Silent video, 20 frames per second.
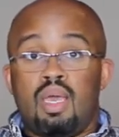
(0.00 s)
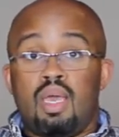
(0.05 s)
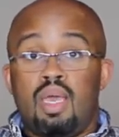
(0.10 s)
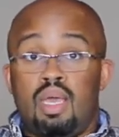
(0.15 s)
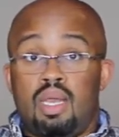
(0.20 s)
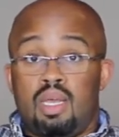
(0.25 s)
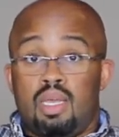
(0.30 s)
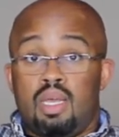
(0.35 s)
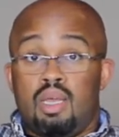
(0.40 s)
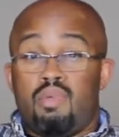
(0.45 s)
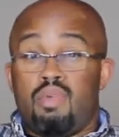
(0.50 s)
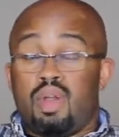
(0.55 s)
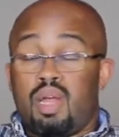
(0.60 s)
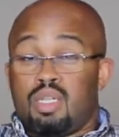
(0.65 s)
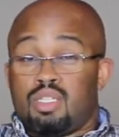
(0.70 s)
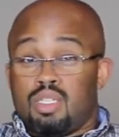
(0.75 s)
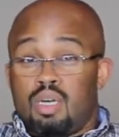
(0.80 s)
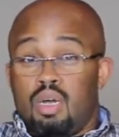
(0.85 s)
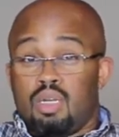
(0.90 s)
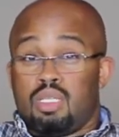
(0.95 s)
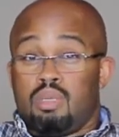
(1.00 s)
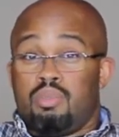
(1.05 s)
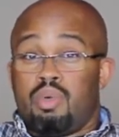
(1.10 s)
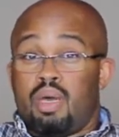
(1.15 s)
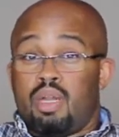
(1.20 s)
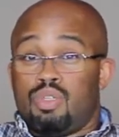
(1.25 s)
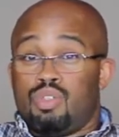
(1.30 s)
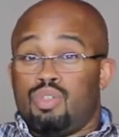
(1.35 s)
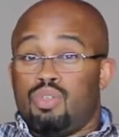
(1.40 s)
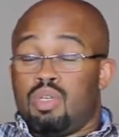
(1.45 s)
And again, what I talked
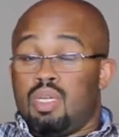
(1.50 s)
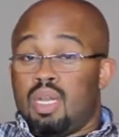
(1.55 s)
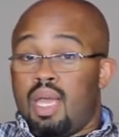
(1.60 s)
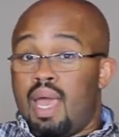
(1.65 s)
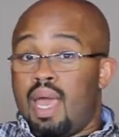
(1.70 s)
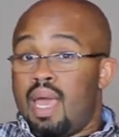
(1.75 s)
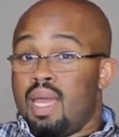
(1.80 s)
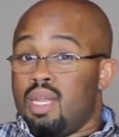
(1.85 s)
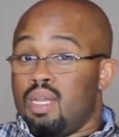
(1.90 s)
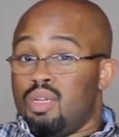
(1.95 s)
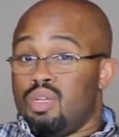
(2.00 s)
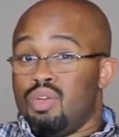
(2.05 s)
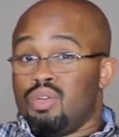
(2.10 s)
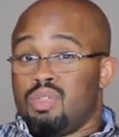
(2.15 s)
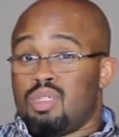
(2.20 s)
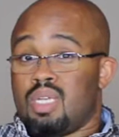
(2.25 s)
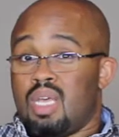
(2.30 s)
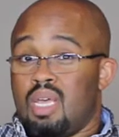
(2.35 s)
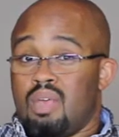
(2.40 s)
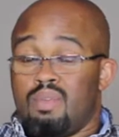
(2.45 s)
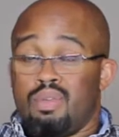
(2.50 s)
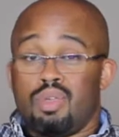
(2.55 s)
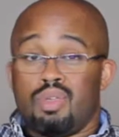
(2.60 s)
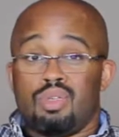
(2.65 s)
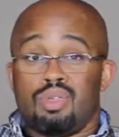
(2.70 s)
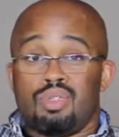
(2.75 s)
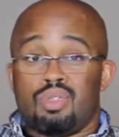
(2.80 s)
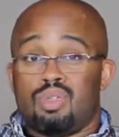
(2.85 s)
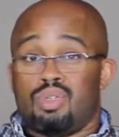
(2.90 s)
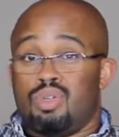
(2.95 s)
about is you can add in your
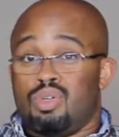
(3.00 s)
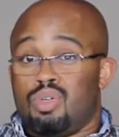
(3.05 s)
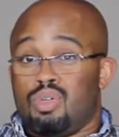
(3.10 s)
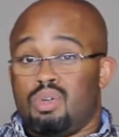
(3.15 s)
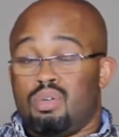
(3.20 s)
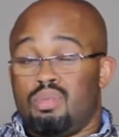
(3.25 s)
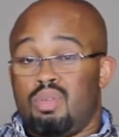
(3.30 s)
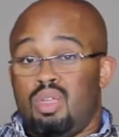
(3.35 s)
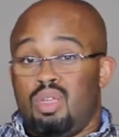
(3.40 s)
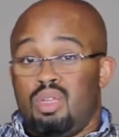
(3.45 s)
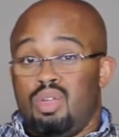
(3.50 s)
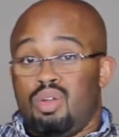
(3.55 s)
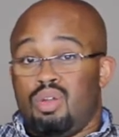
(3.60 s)
savings or your